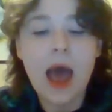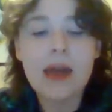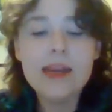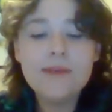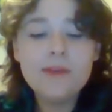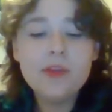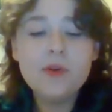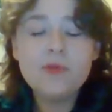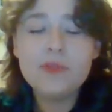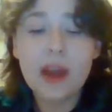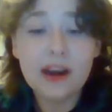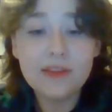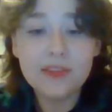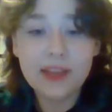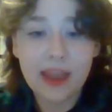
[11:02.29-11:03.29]
And even though
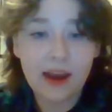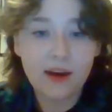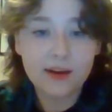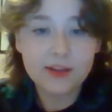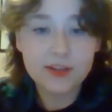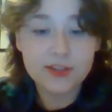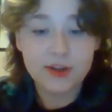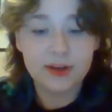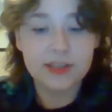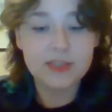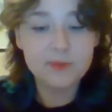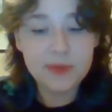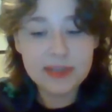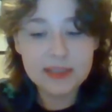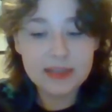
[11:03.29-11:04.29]
none of the characters are
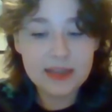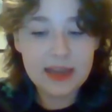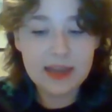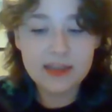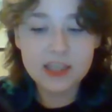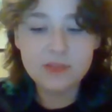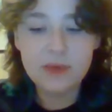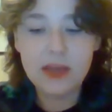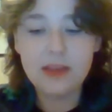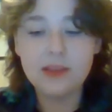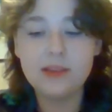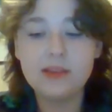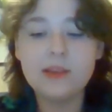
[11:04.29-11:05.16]
explicitly intimate,